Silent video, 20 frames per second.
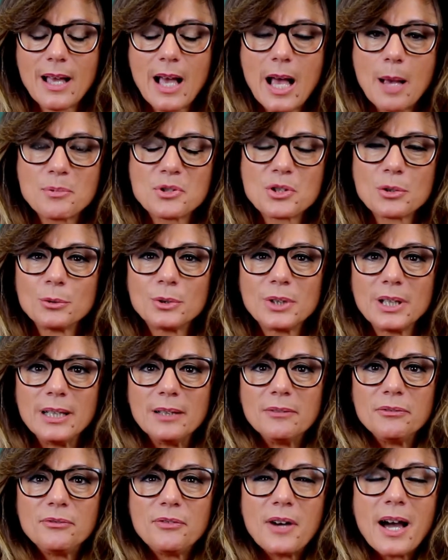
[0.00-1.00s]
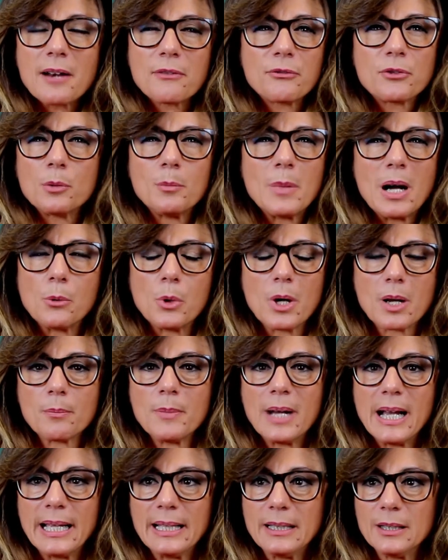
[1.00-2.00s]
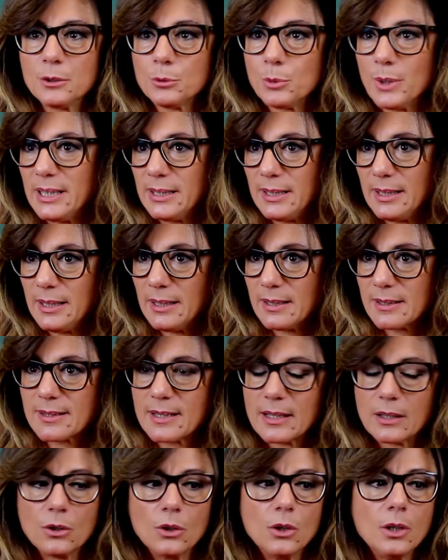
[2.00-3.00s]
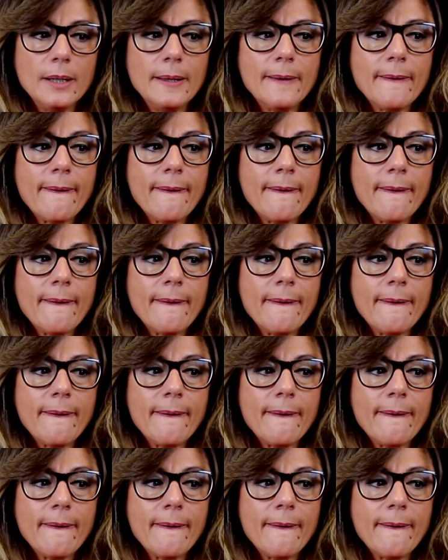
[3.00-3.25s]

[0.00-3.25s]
absolutely far from our mind 20 years ago.